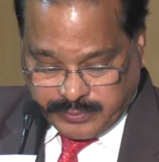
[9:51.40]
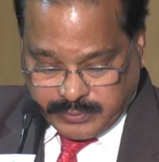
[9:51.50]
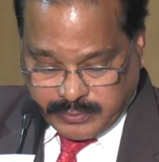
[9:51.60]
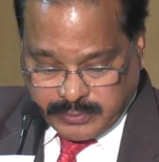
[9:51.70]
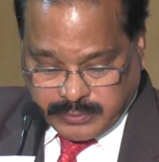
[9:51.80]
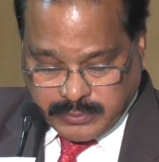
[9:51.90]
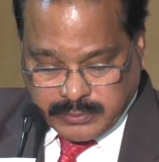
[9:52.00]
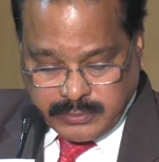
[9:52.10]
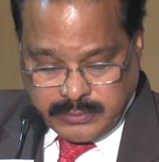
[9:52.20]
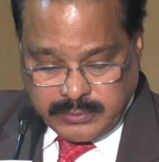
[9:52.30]

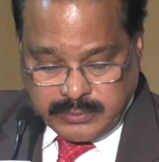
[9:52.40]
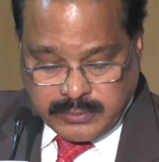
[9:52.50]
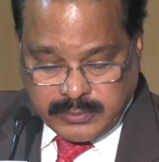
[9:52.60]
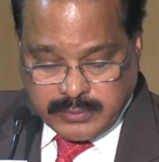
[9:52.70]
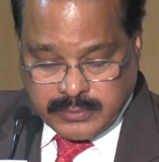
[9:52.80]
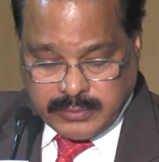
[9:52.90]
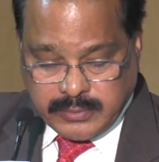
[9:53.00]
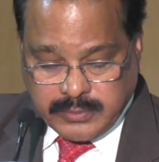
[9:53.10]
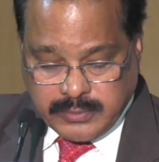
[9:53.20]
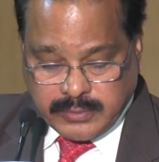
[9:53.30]

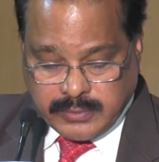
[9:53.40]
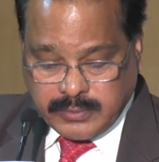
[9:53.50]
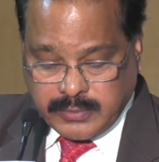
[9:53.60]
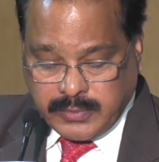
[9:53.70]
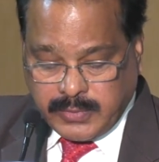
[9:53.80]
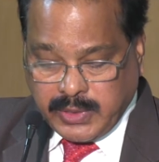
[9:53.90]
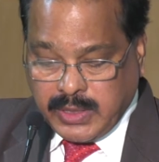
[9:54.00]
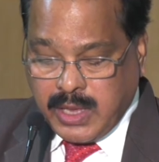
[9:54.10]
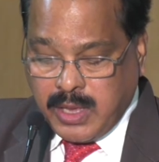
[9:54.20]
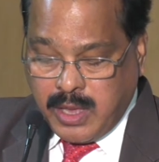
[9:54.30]
Nothing is said.